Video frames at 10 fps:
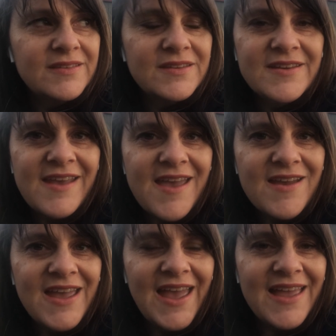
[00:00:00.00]
Today
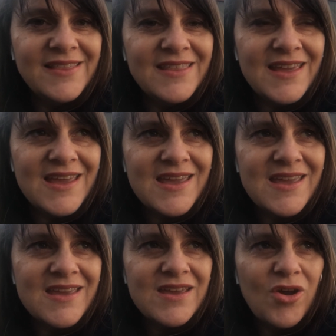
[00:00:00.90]
I had
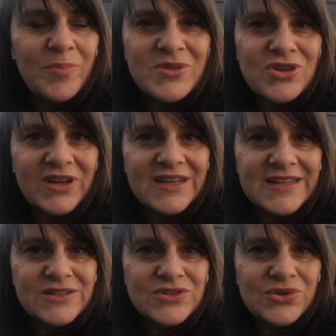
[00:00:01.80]
the
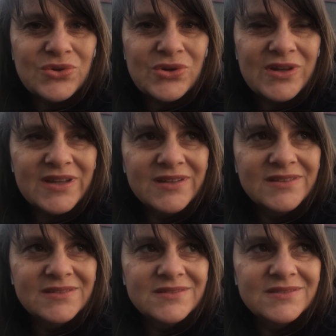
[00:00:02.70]
opportunity to talk
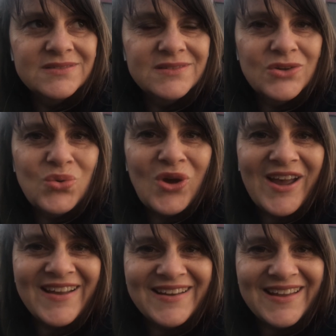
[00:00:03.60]

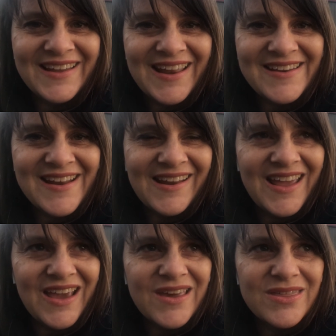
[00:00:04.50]
quietly and at
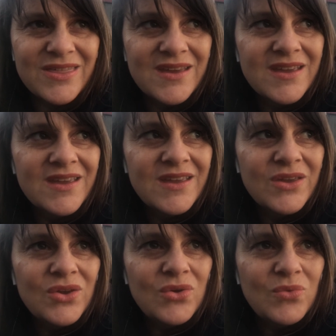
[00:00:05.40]
length
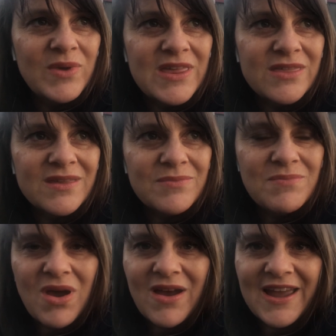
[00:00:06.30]
with
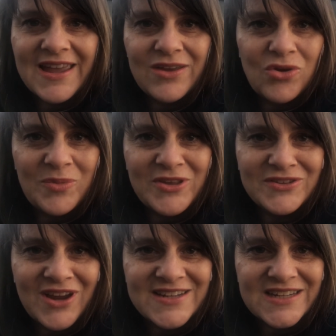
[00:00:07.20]
my
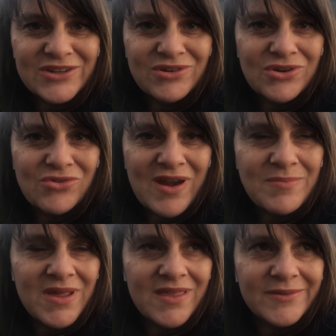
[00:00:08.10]
almost 90-year-old
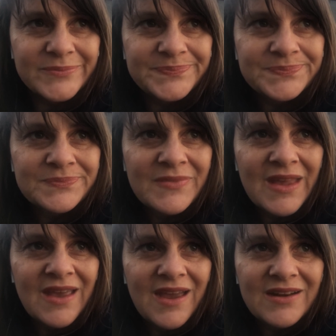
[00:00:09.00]
grandmother,
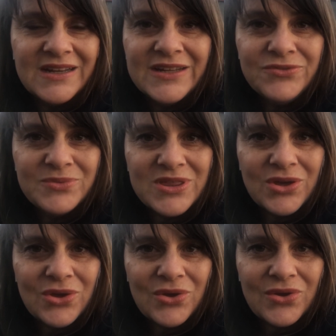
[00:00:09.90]
and I lived with
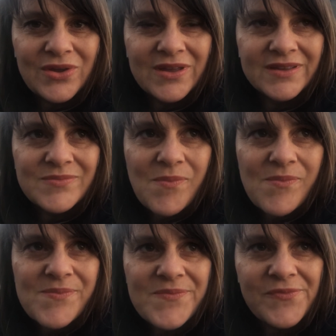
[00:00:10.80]
her
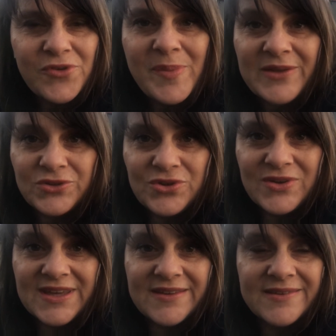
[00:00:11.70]
for about 2
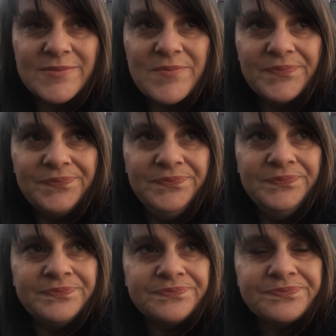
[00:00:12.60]
years
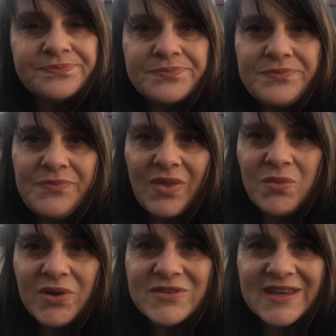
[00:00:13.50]
when
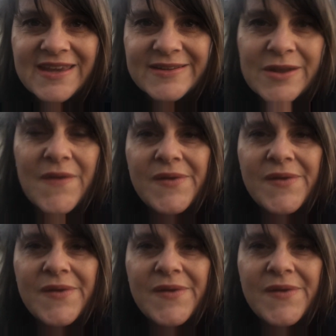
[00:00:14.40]
I was a kid.